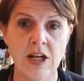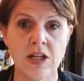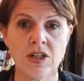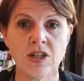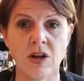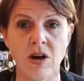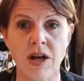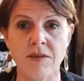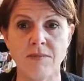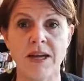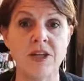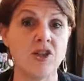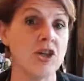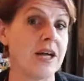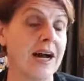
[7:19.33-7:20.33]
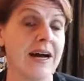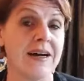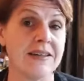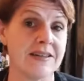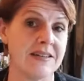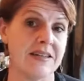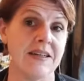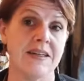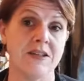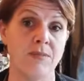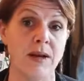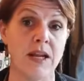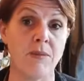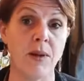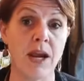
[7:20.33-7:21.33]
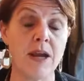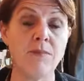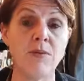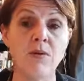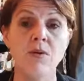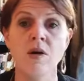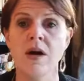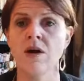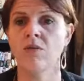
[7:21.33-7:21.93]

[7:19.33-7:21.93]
So it means you can't sit as many people.